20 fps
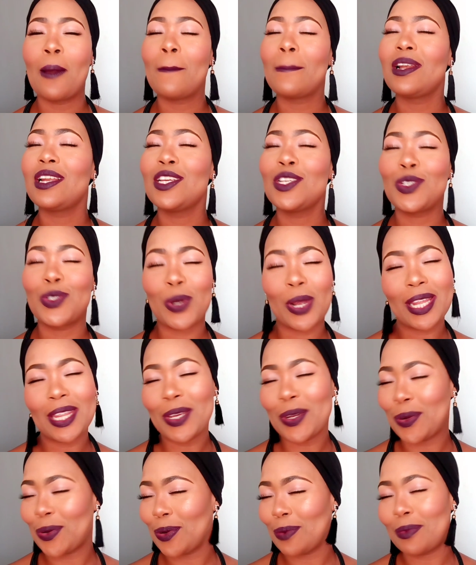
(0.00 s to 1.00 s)
Please join the
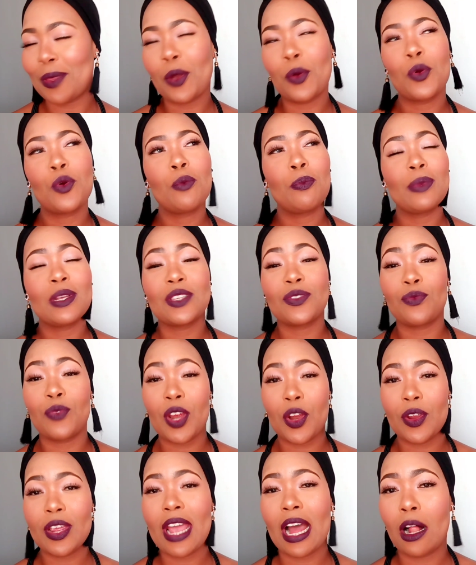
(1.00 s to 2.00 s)
group. The group is
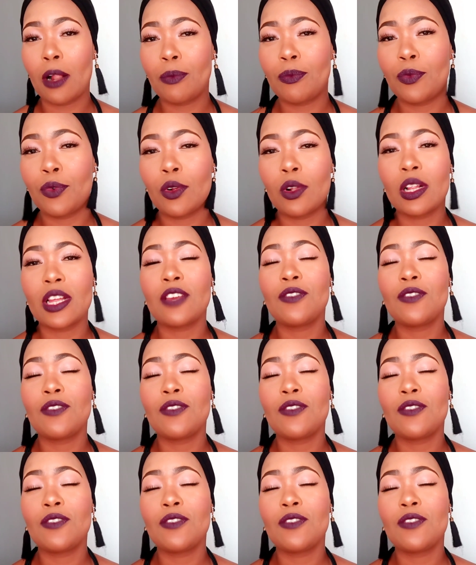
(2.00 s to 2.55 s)
very helpful.